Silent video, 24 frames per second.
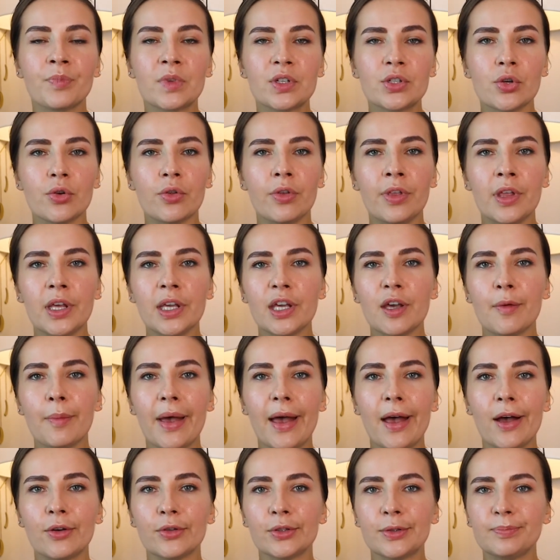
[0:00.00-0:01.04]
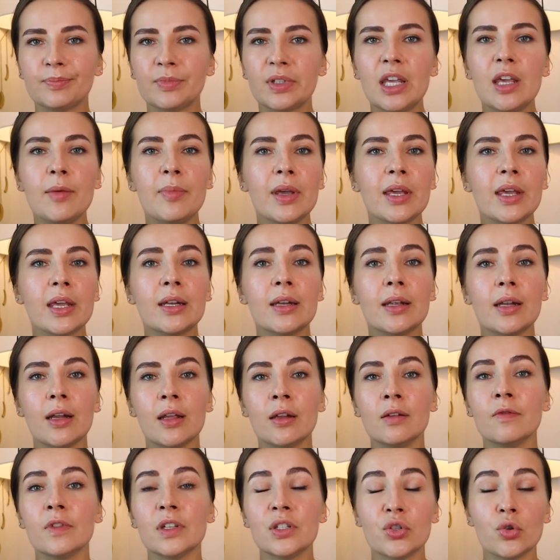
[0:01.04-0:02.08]
So think about keeping an
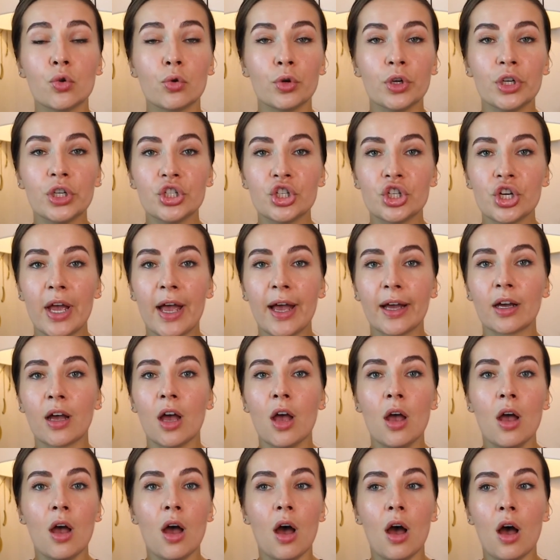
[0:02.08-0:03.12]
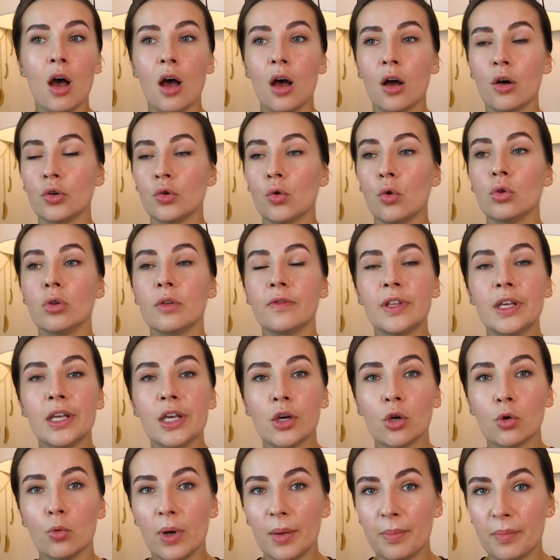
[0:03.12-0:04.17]
inventory check uh, on all of the
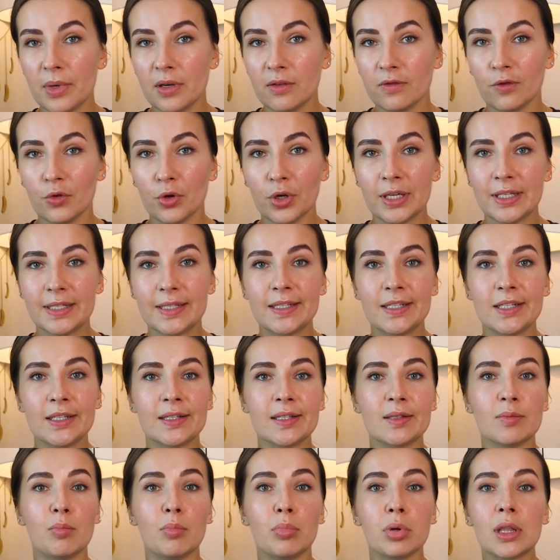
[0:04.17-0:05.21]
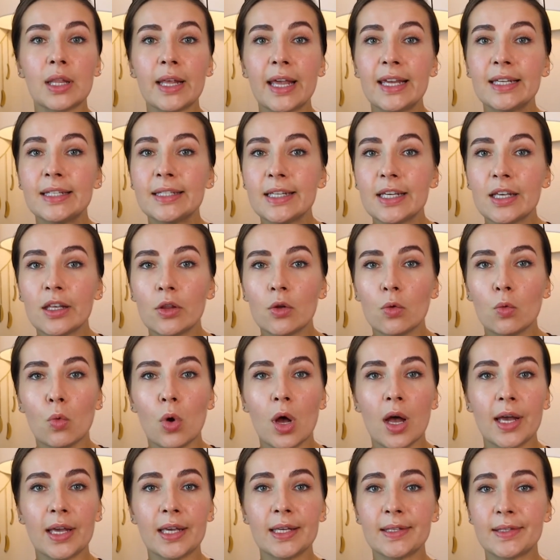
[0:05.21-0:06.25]
equipment, for instance, blending the
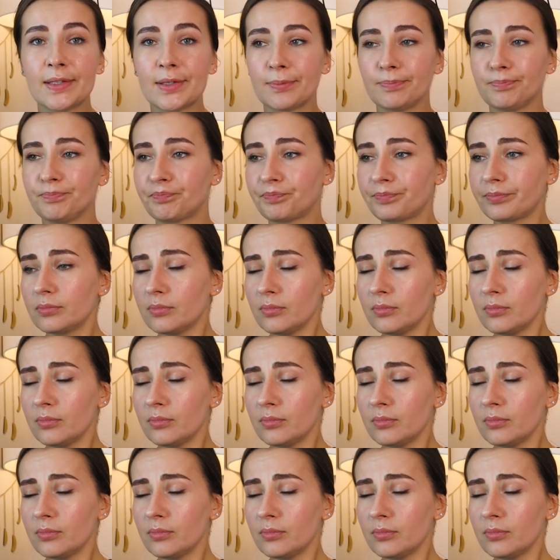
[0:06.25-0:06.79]
wines,